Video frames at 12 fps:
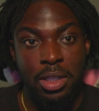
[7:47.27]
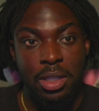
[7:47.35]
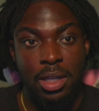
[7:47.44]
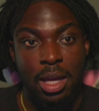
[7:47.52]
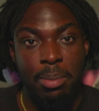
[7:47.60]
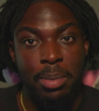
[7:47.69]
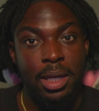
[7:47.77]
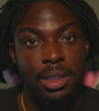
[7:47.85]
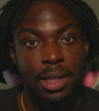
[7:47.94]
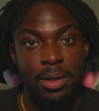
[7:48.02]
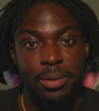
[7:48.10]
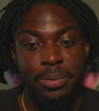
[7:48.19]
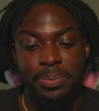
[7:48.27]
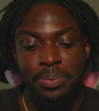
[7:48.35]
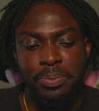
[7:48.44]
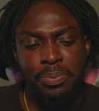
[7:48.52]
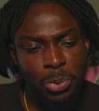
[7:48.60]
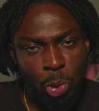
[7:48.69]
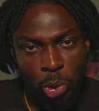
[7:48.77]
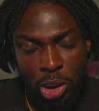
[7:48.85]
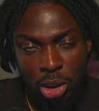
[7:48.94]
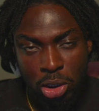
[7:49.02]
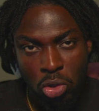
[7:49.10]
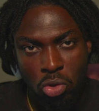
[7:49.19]
and I backed out, which is
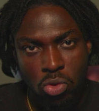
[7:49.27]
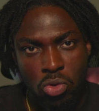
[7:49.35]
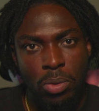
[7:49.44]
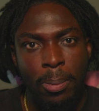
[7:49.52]
cool.